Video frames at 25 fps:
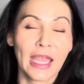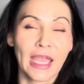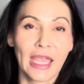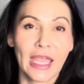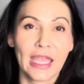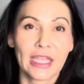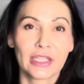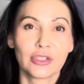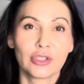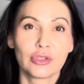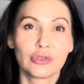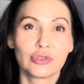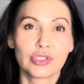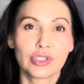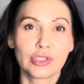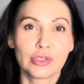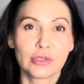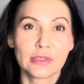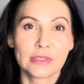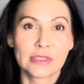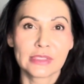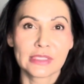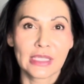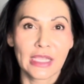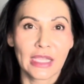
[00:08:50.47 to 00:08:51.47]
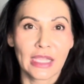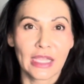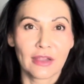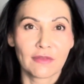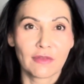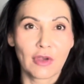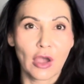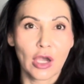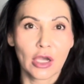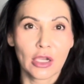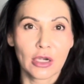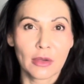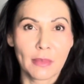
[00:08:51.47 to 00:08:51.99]
and you choose to have
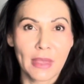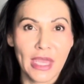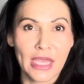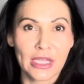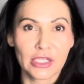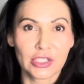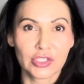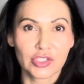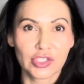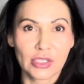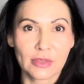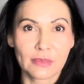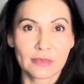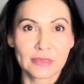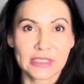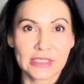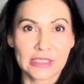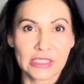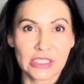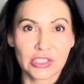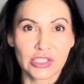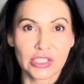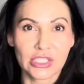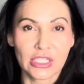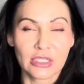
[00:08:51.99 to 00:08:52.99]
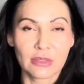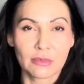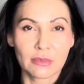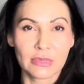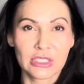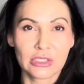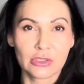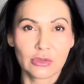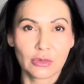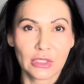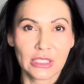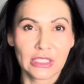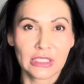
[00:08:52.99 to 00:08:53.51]
automatic jump stitching
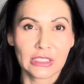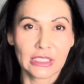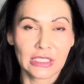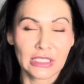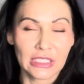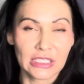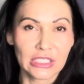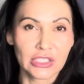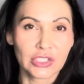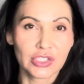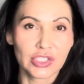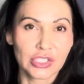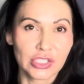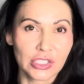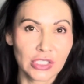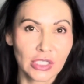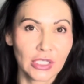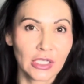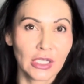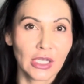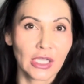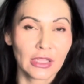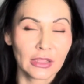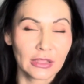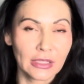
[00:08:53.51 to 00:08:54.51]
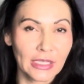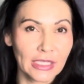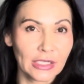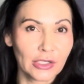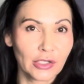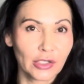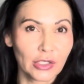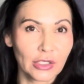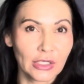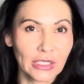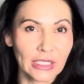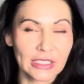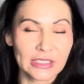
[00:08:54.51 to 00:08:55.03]
between each
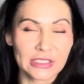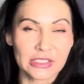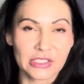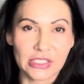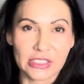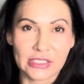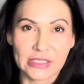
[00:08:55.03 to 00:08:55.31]
letter, it